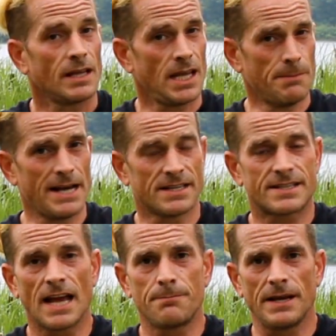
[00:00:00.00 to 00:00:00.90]
It might
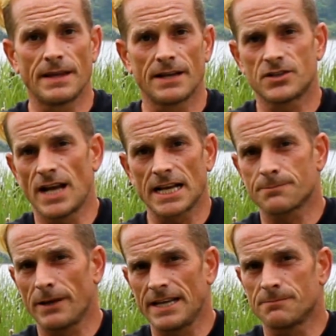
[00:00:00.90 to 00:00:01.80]
instead be that genetics
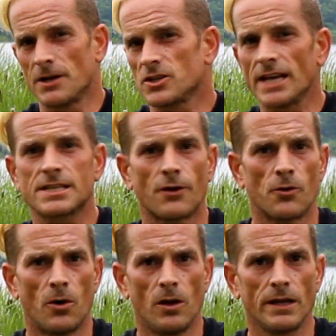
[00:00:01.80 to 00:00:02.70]
plays much less of a
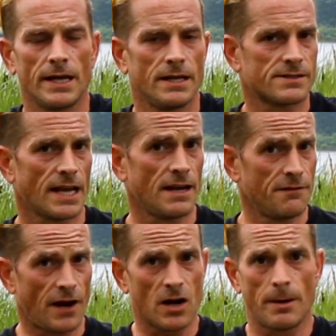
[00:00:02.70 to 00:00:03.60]
role and instead
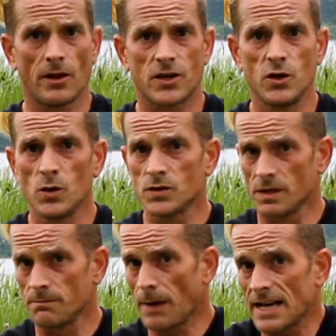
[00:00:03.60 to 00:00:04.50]
environmental cues
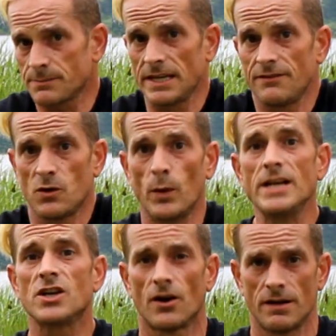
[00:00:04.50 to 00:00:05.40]
and possibly even
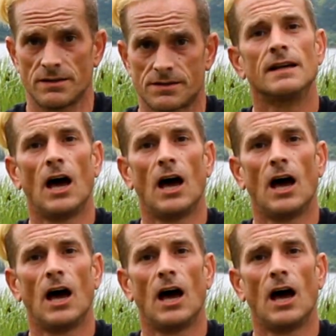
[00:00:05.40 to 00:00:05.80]
wind currents